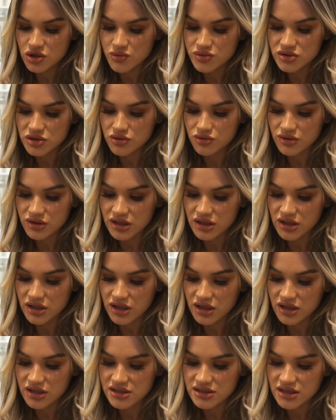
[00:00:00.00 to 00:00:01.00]
hoops look really
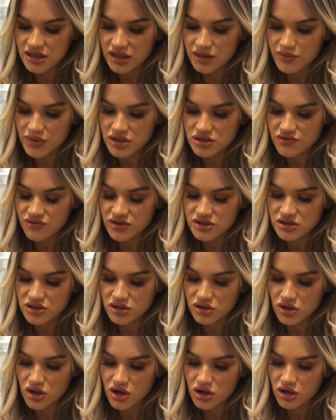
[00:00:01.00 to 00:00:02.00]
good because it like makes your face look
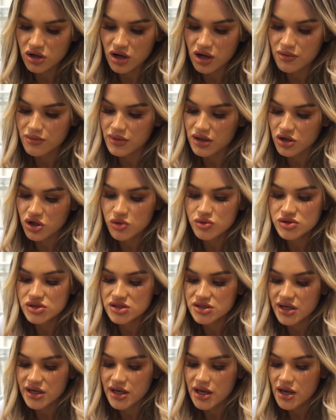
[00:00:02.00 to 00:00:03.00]
longer. On me, hoops
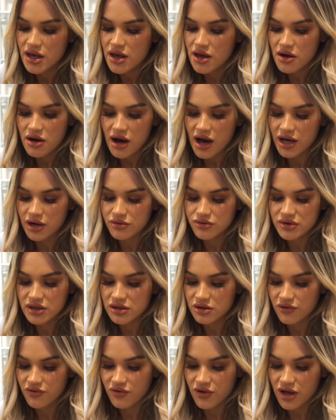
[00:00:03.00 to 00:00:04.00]
just like, I don't think
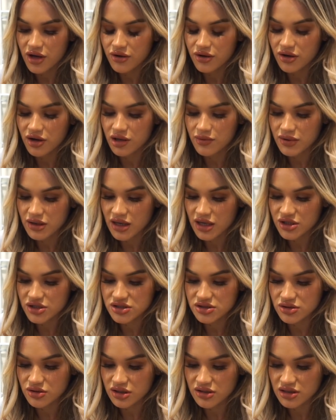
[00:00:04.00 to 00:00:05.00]
they're flattering on me. I
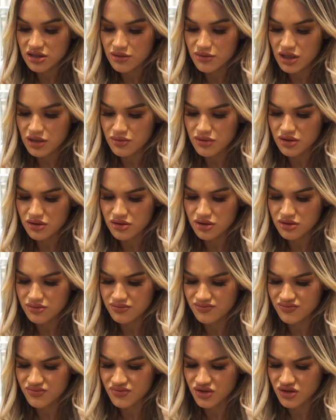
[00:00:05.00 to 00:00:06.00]
just don't, I think they make me look
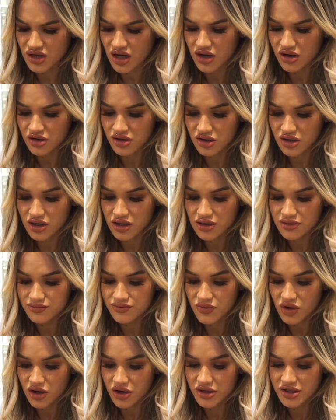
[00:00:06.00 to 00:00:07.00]
not good,
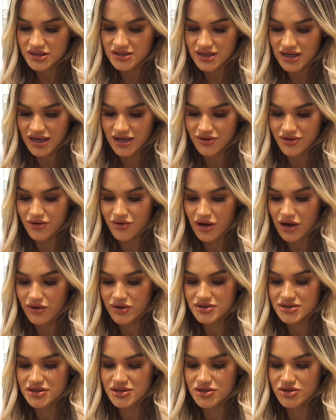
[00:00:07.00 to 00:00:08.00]
honestly. I don't know how
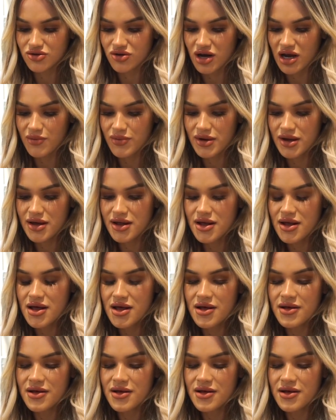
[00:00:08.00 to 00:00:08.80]
else to describe it.